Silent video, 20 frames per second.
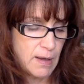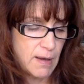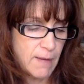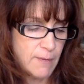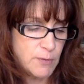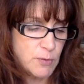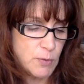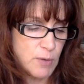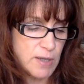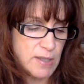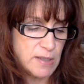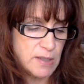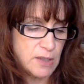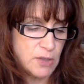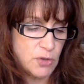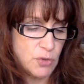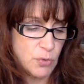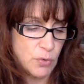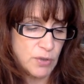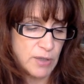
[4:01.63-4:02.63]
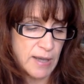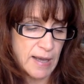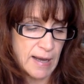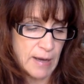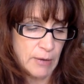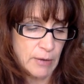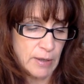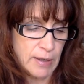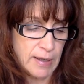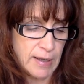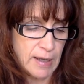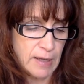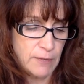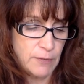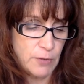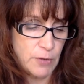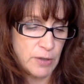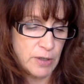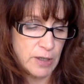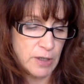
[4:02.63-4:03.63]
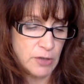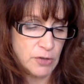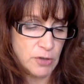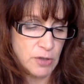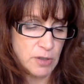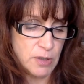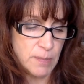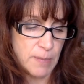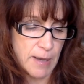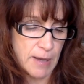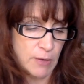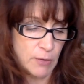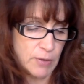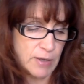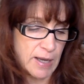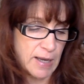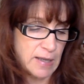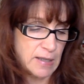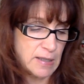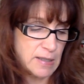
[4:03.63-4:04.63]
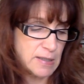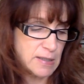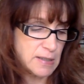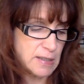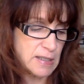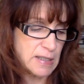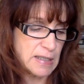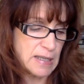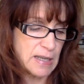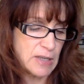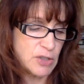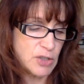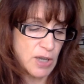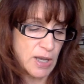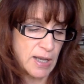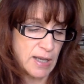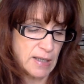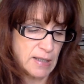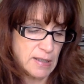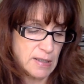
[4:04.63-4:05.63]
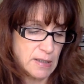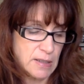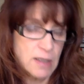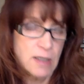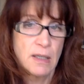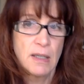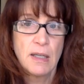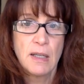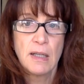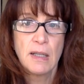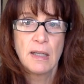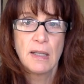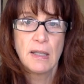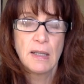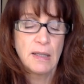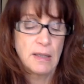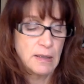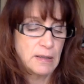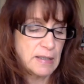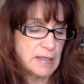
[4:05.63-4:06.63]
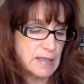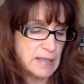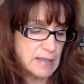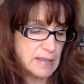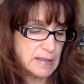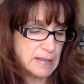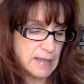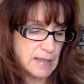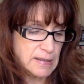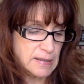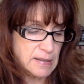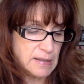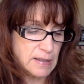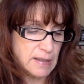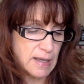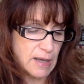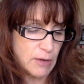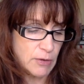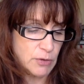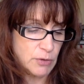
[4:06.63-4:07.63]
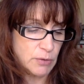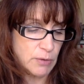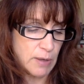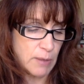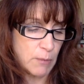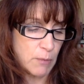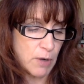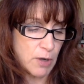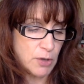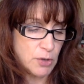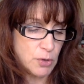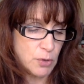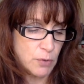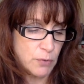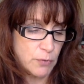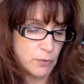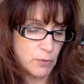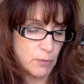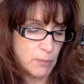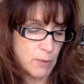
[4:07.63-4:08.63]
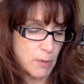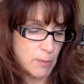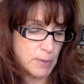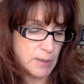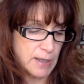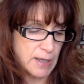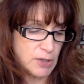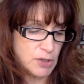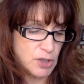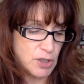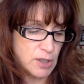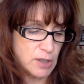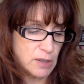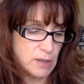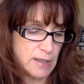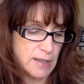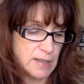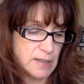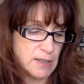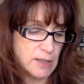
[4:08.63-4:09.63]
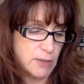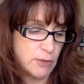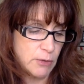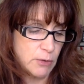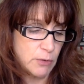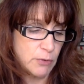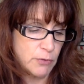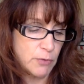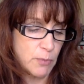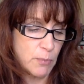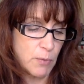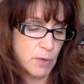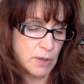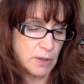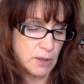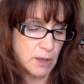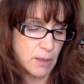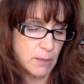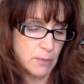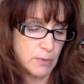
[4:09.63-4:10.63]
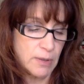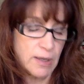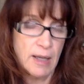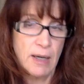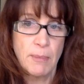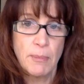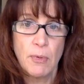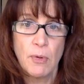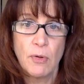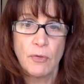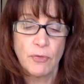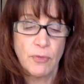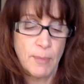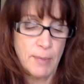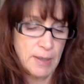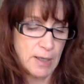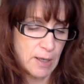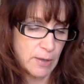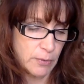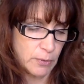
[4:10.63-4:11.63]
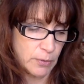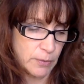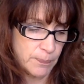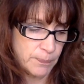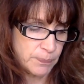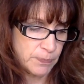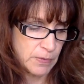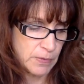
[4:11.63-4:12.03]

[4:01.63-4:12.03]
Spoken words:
After I see Julia out, I head for the kitchen to battle Katie's teenage angst. Leaning against the counter, I watch her for a moment as she collects cereal from one cupboard and a bowl from another.